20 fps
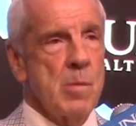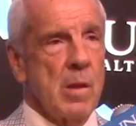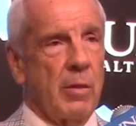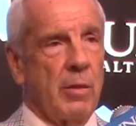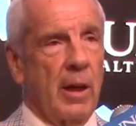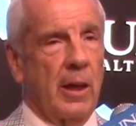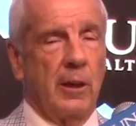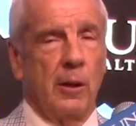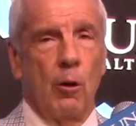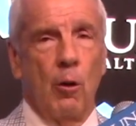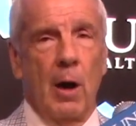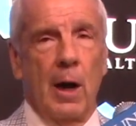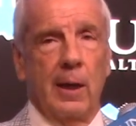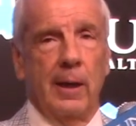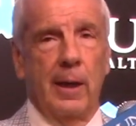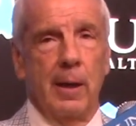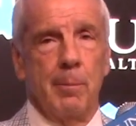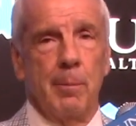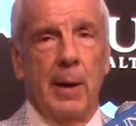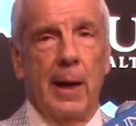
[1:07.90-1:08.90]
They know I can
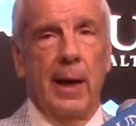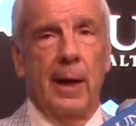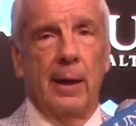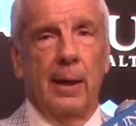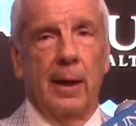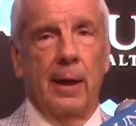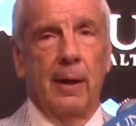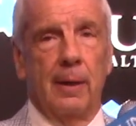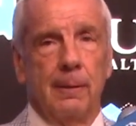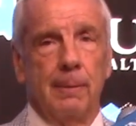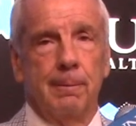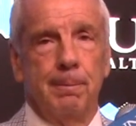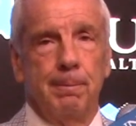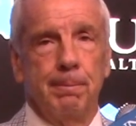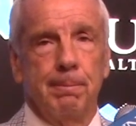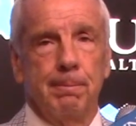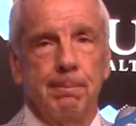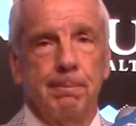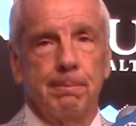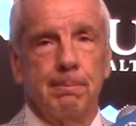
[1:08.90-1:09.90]
get mad now.
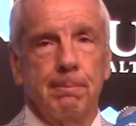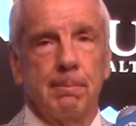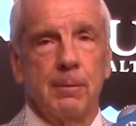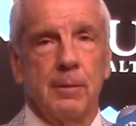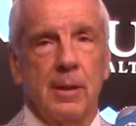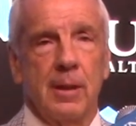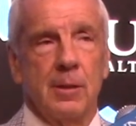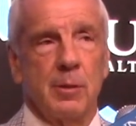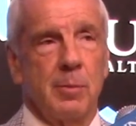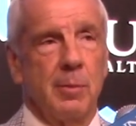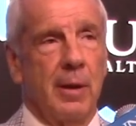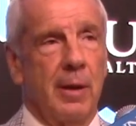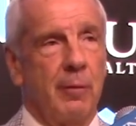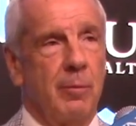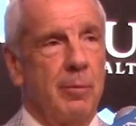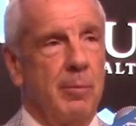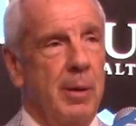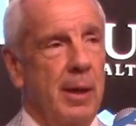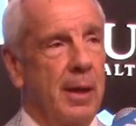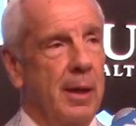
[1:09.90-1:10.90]
That's,
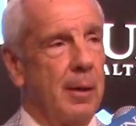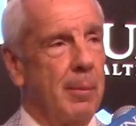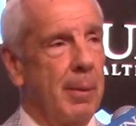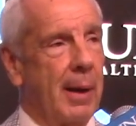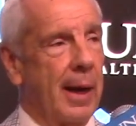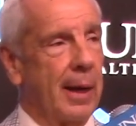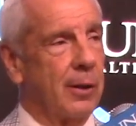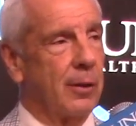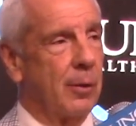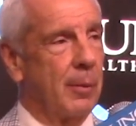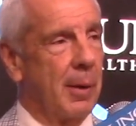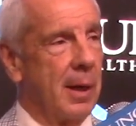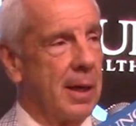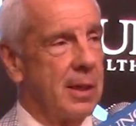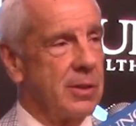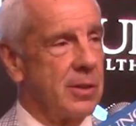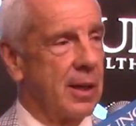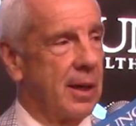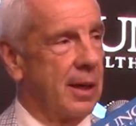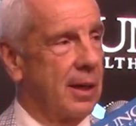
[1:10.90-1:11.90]
they've been in the back of their
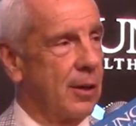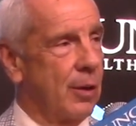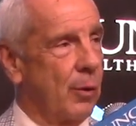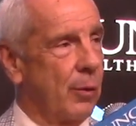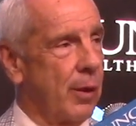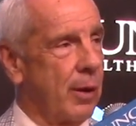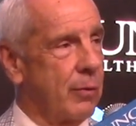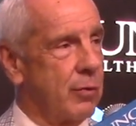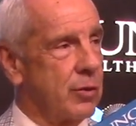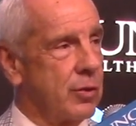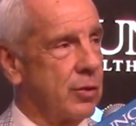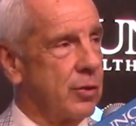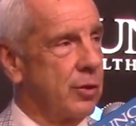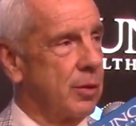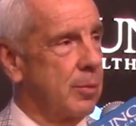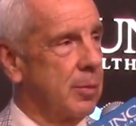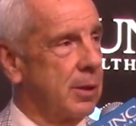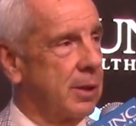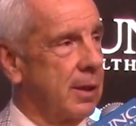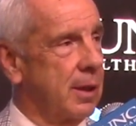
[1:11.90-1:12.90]
minds. They didn't know that for sure,
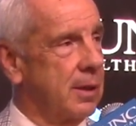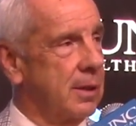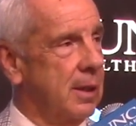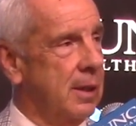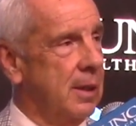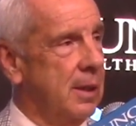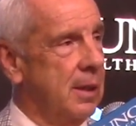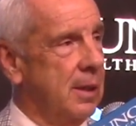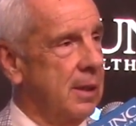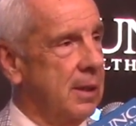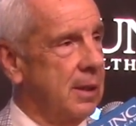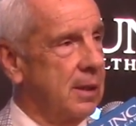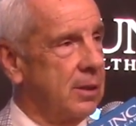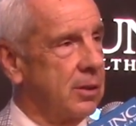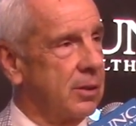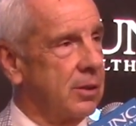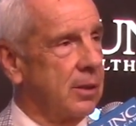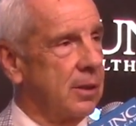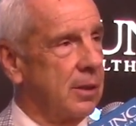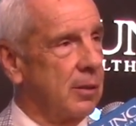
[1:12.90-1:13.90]
but that
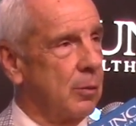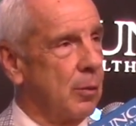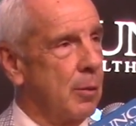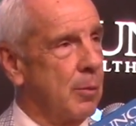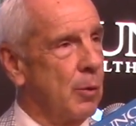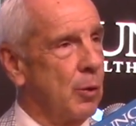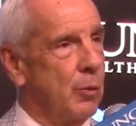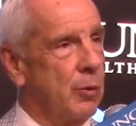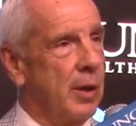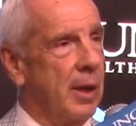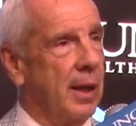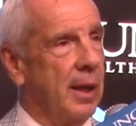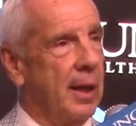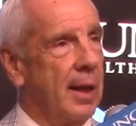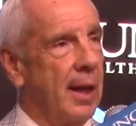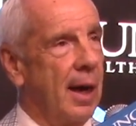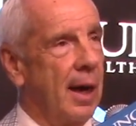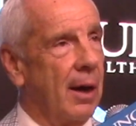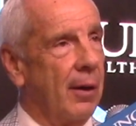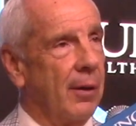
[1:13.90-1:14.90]
it's removed any
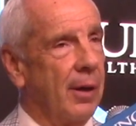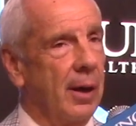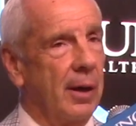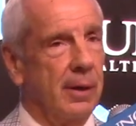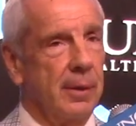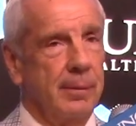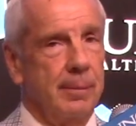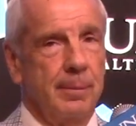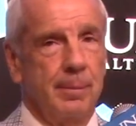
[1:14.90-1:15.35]
doubt now.